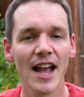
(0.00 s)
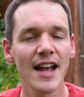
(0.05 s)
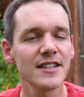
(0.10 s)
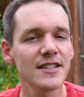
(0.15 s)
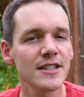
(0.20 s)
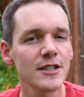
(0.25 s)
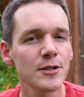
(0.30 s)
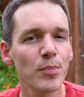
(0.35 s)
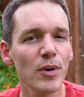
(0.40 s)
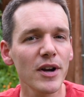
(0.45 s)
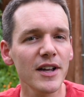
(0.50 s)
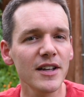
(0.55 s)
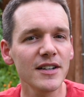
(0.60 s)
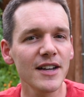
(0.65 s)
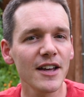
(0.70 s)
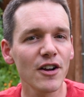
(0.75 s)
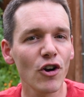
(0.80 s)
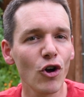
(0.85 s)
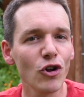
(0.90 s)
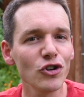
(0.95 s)
And since breaking
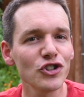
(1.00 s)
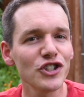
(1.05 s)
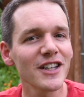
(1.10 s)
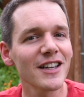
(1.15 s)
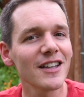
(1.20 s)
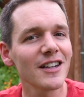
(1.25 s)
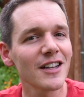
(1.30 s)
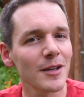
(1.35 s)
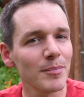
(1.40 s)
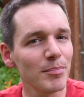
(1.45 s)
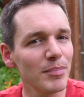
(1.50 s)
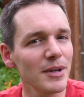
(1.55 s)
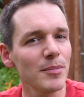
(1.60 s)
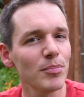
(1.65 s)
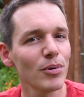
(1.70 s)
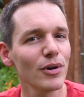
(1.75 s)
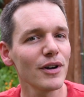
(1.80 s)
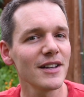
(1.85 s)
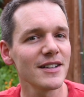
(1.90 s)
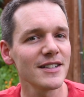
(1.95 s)
down a whole chicken can be
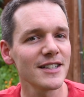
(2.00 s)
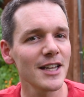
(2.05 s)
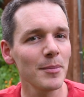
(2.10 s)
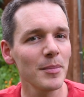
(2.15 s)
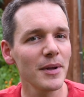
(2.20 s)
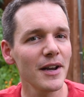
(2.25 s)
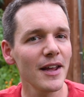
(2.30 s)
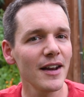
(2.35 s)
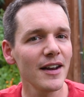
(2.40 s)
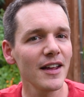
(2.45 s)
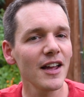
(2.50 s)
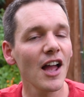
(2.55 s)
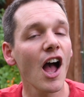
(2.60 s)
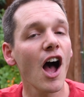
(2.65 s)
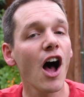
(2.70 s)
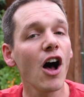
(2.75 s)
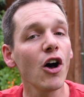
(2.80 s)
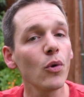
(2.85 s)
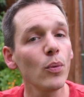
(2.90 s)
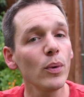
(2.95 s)
pretty intimidating,
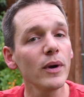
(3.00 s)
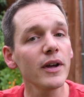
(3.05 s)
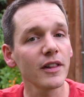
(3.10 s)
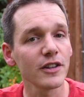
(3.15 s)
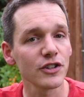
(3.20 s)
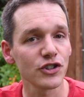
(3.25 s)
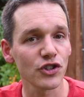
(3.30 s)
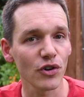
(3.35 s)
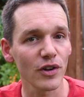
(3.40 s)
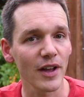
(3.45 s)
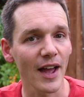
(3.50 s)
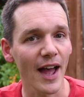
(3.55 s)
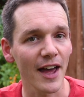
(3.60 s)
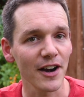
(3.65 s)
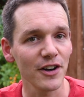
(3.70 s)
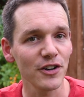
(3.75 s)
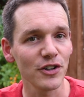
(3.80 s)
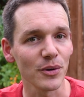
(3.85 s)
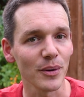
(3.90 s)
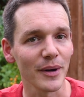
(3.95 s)
I'll quickly show you how
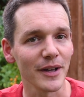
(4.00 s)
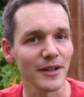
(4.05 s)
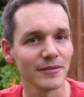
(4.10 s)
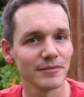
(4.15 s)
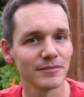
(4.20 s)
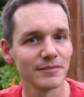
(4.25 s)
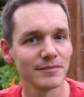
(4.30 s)
to do it.